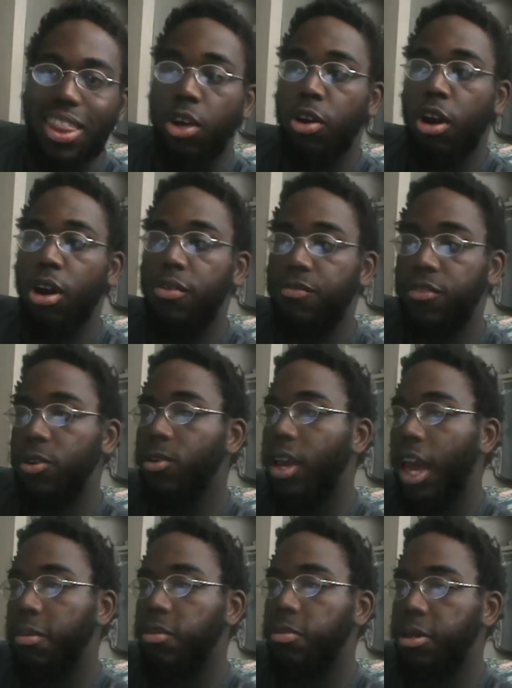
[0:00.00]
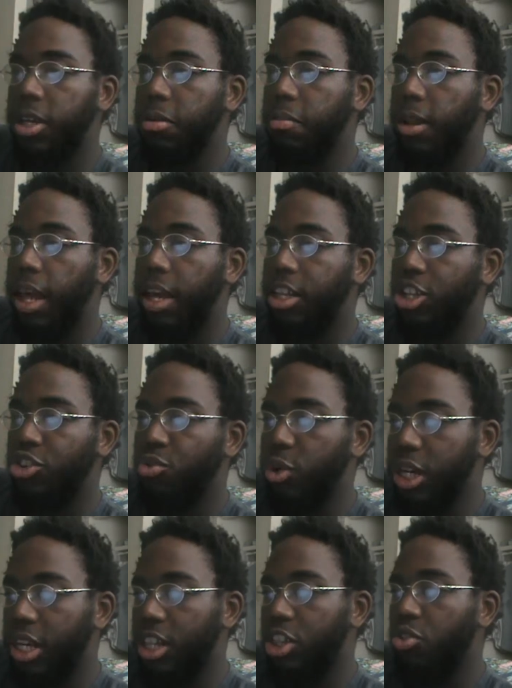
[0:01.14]
There are a few games being played this
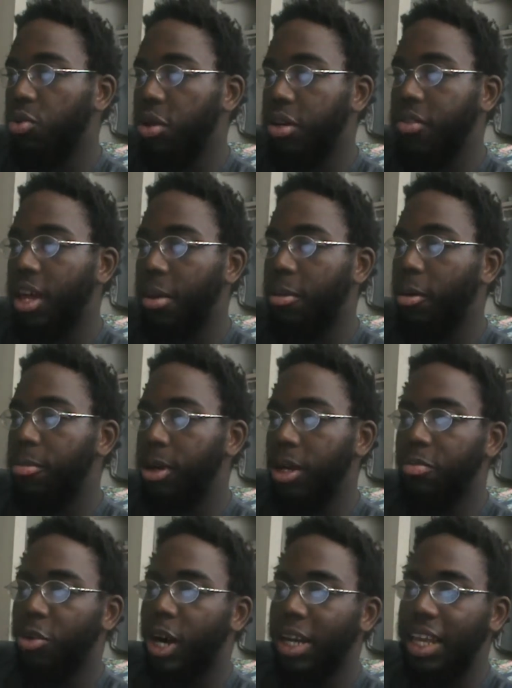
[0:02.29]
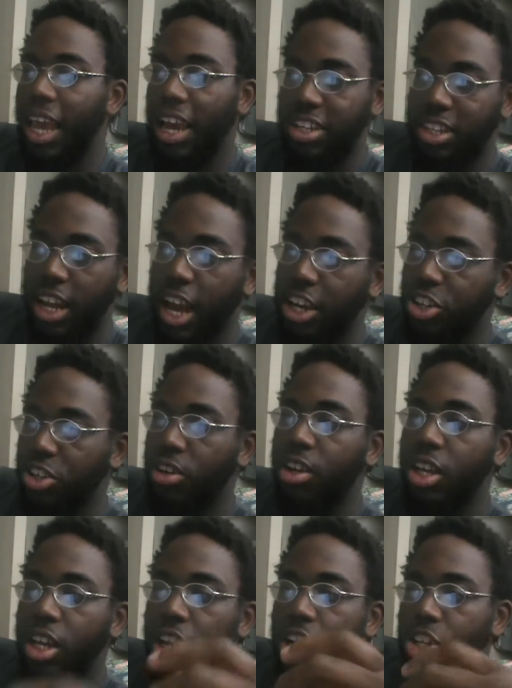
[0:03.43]
week, and 3 of them are being broadcast
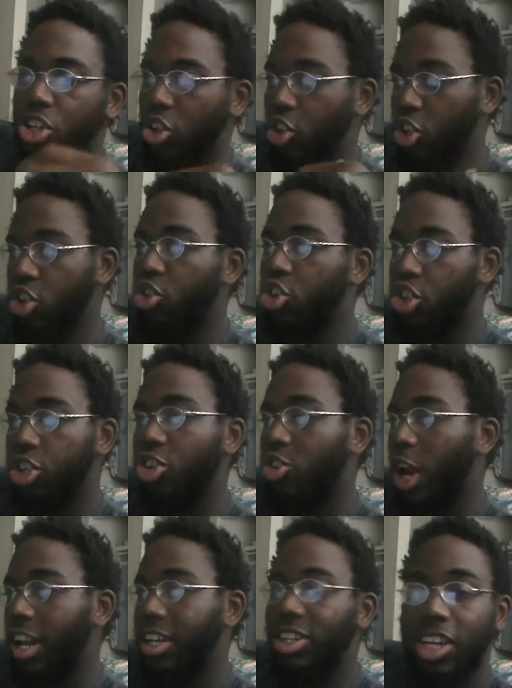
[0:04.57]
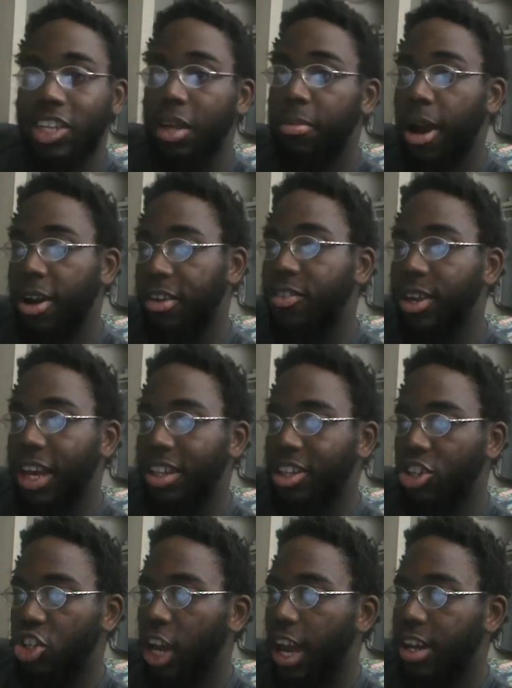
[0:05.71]
nationally, so you should try to check them out if you get the
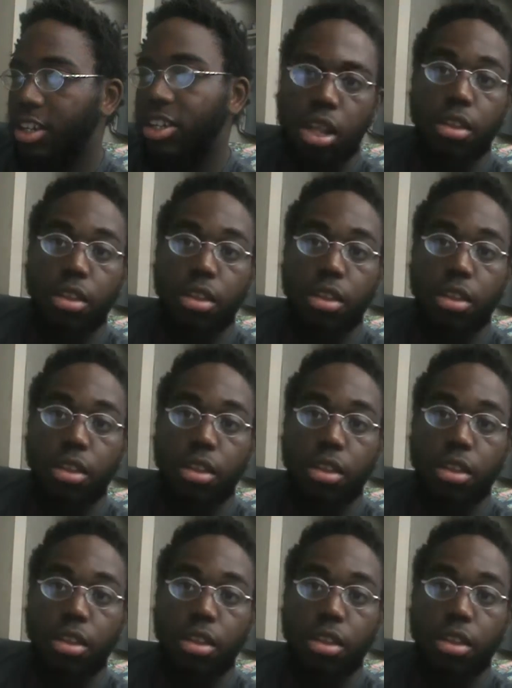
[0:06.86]
chance.